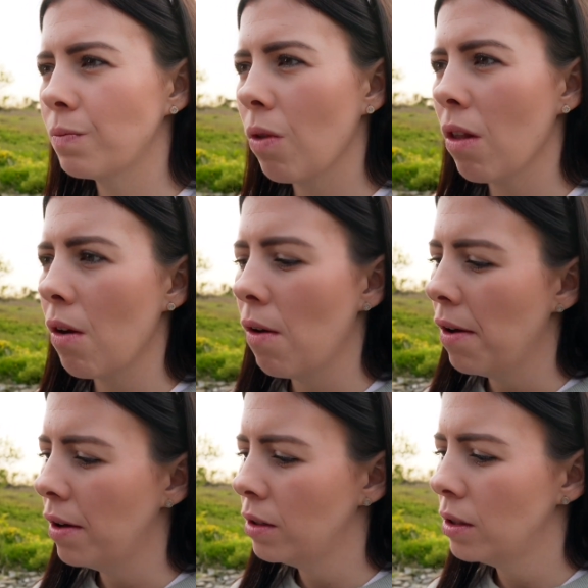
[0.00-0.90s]
That's
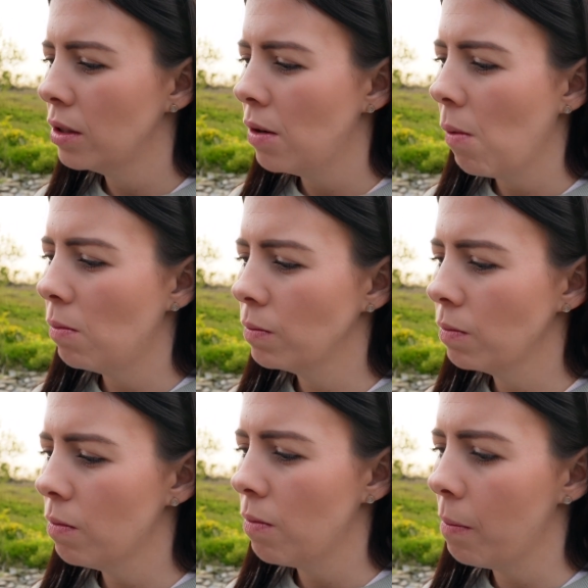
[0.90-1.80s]
really spicy for curry
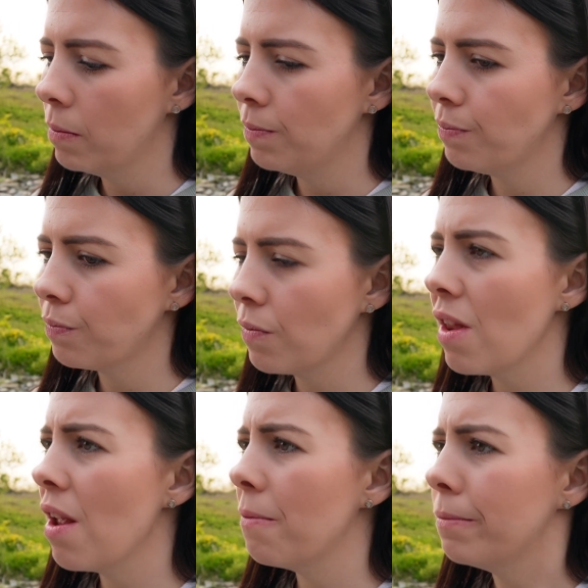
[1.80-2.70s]
sauce. That
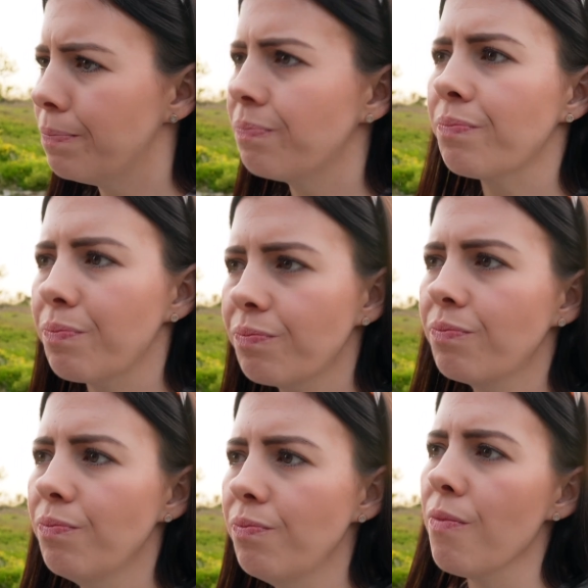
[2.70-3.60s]
one. Spicy
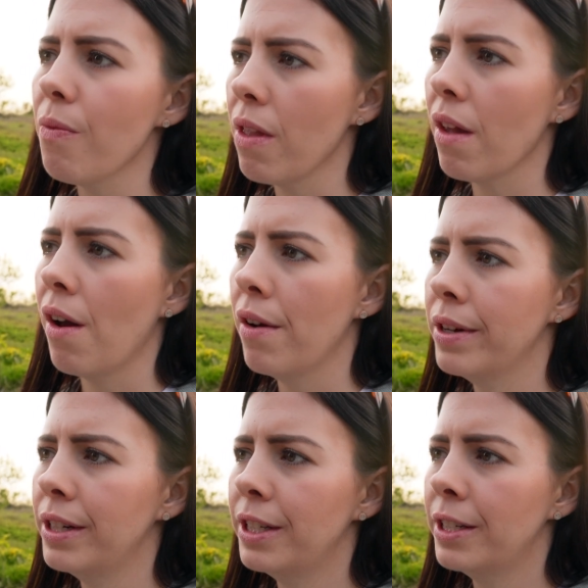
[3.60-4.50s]
curry sauce is generally
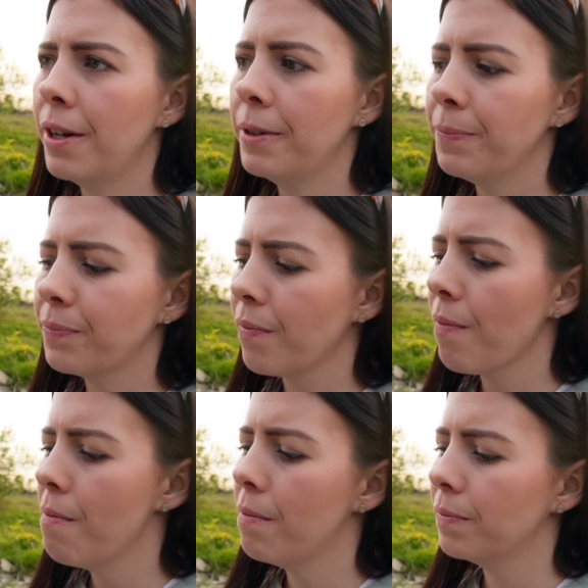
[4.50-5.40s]
spicy anyway, but that one's
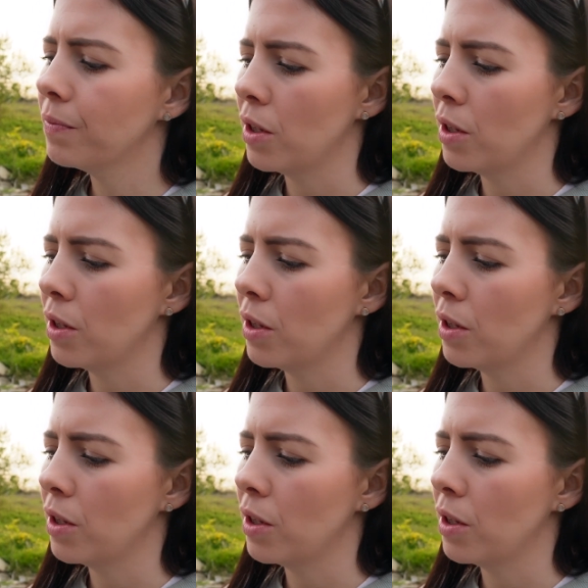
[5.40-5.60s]
quite a spicy